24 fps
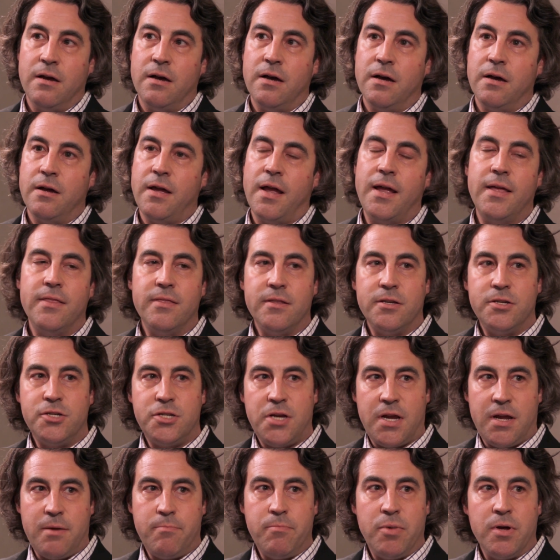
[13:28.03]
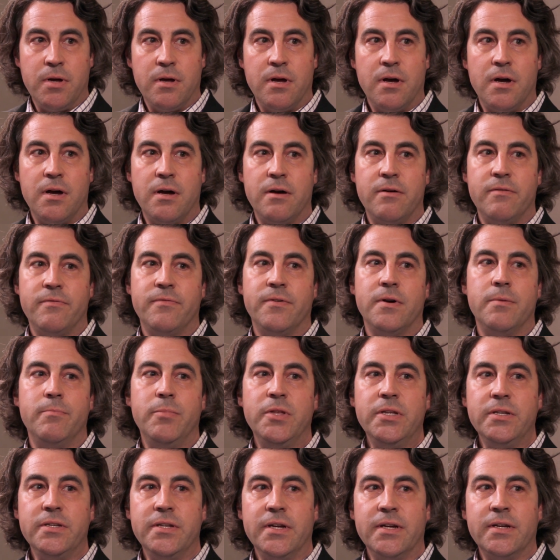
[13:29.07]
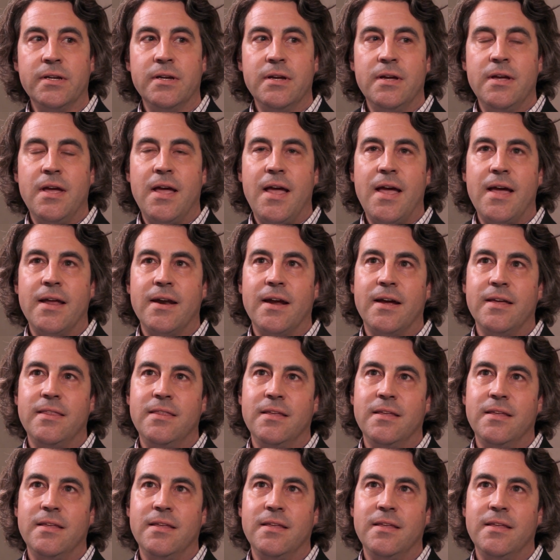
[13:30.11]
and the shape of a building. And I